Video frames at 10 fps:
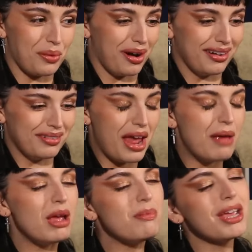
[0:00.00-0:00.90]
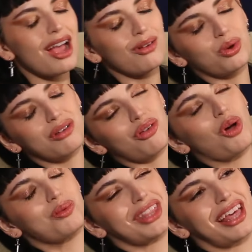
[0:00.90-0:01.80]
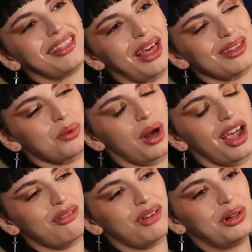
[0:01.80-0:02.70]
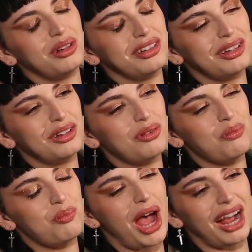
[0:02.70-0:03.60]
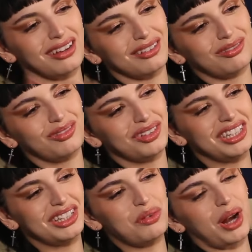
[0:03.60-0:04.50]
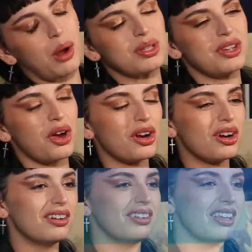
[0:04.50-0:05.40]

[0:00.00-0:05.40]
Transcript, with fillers: word. And maybe I would have hoped that that's what I felt back when I was younger